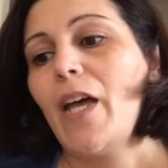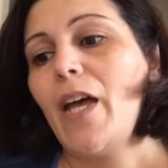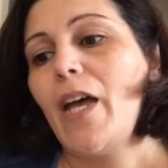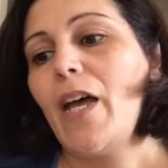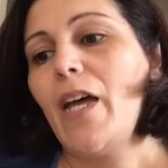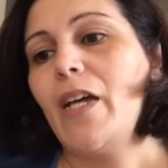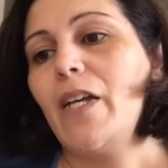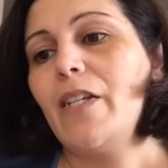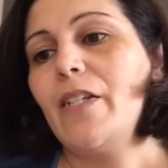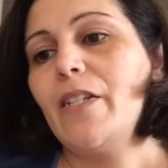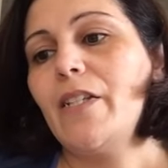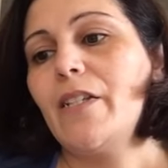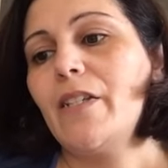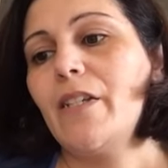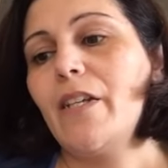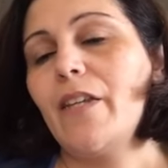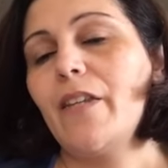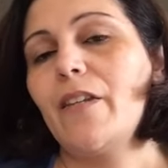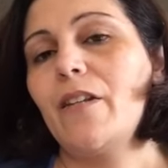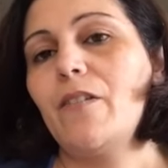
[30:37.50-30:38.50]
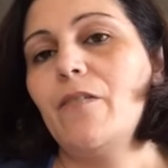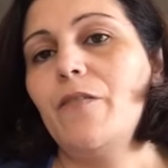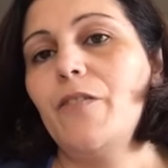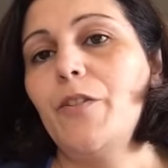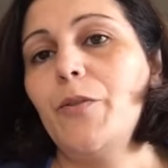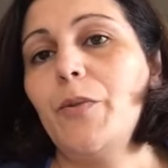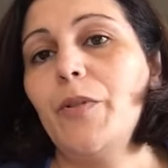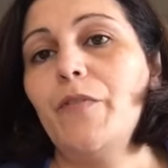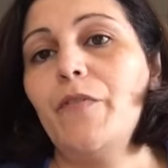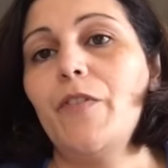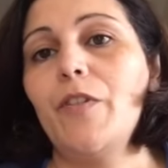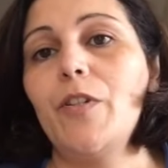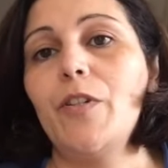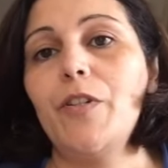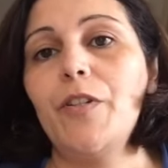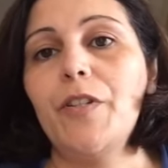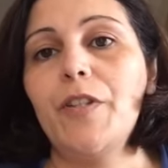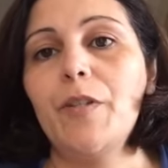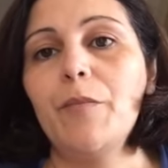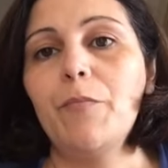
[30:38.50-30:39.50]
and now that I've
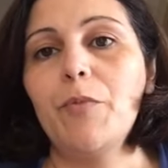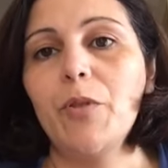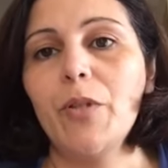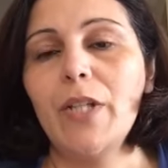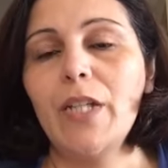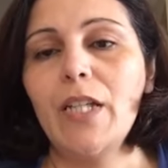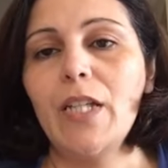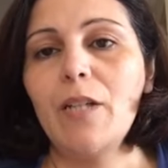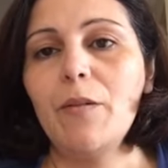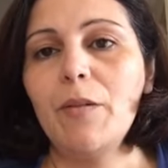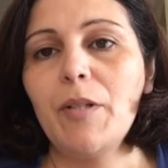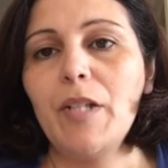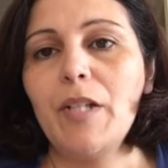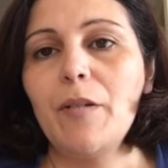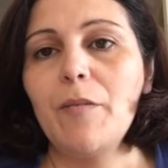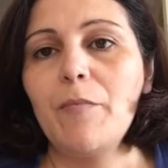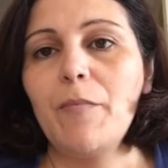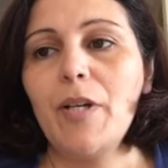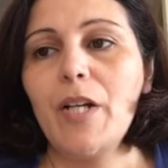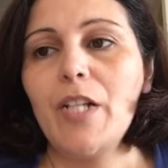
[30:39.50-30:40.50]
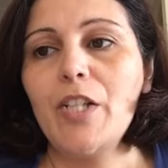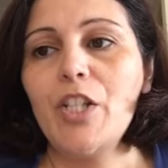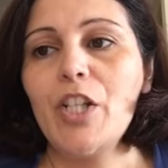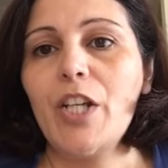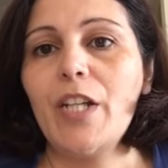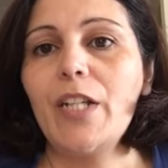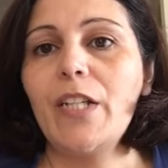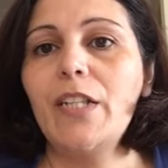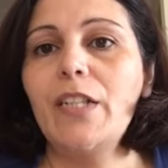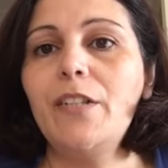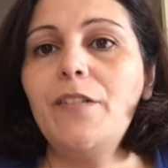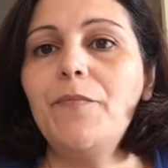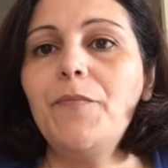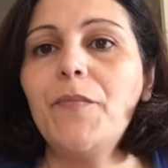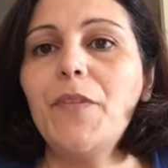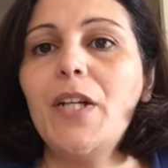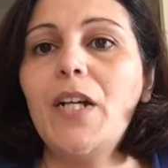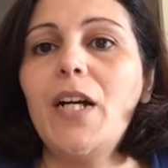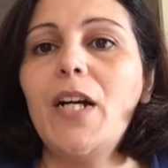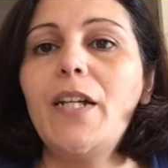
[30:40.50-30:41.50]
UFO'd The Boy King by Janlin,
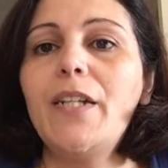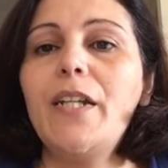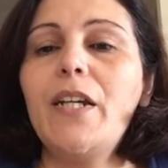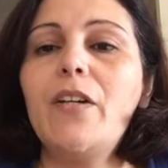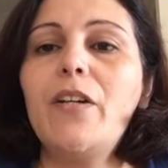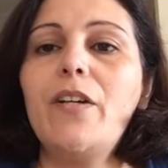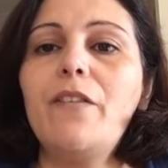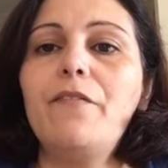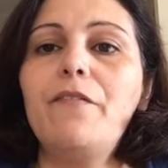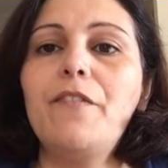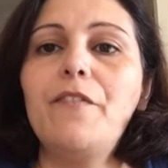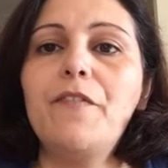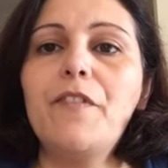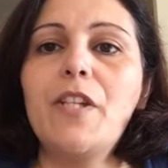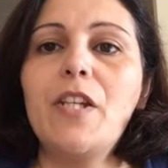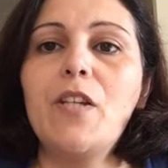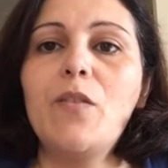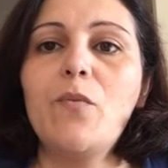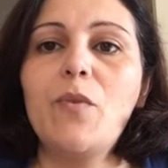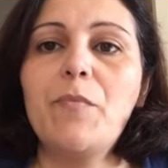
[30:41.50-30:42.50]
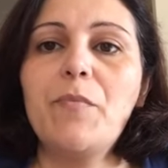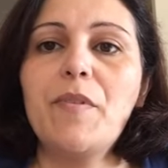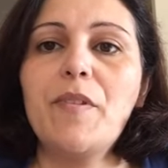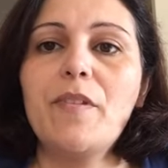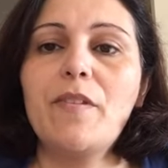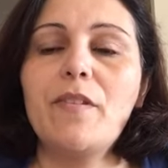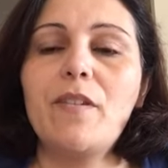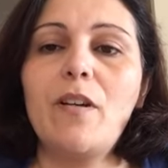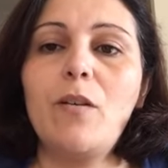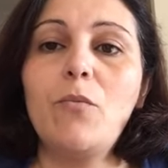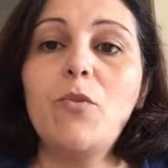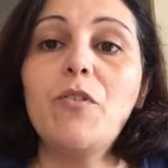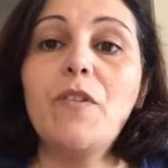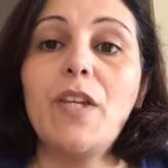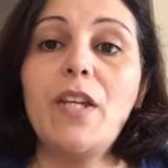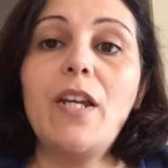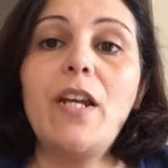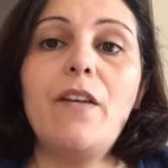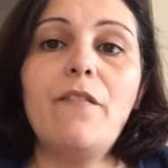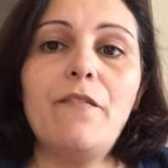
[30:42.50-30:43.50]
I now have 15 whips. I will
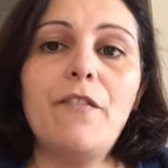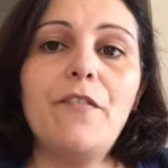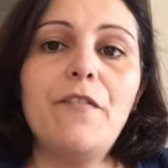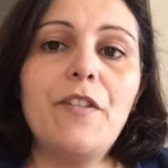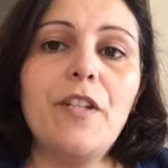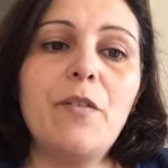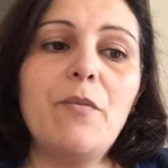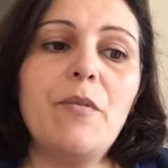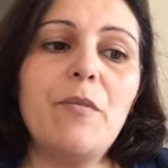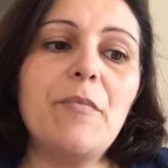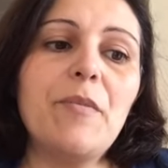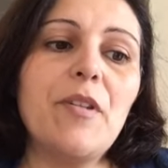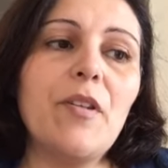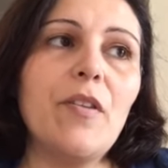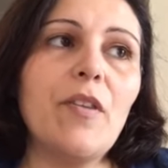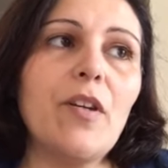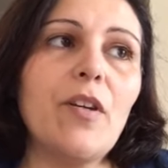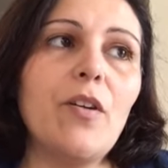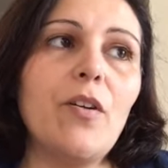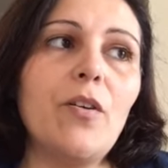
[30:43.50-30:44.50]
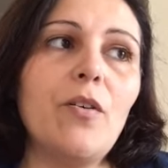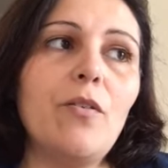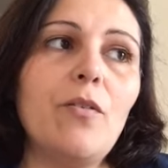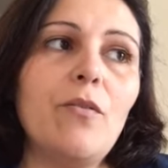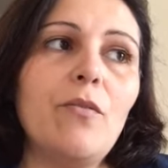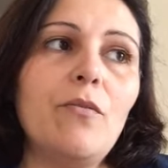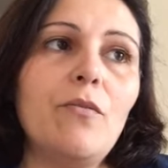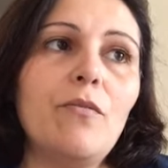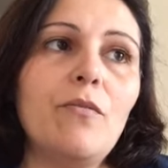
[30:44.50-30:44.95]
then have 15 whips on the go,